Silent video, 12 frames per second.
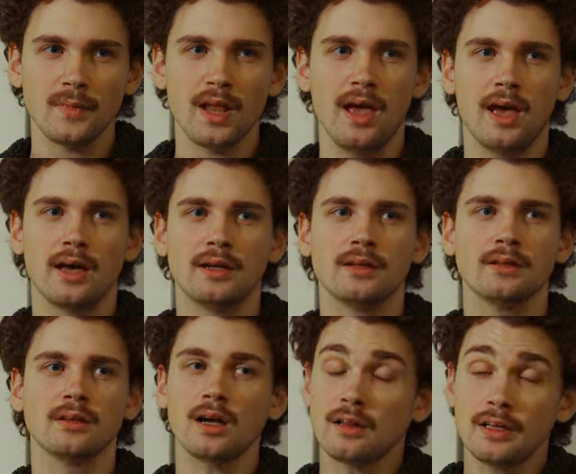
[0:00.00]
And
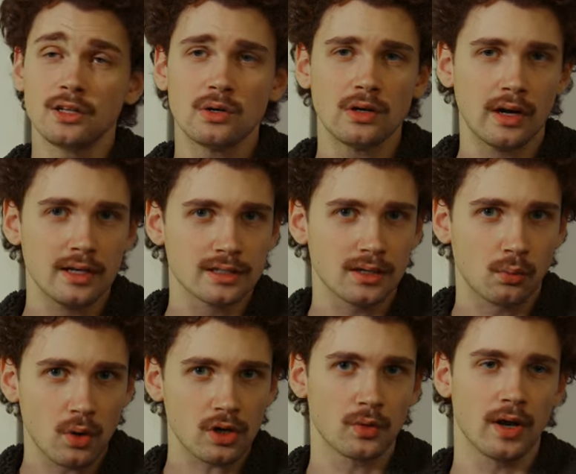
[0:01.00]
luckily there is a
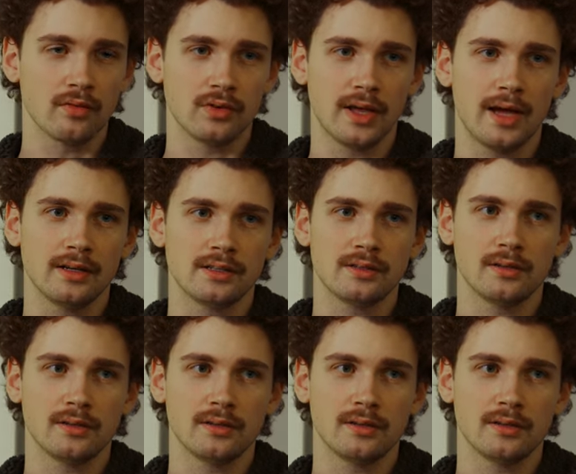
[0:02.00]
workaround for that.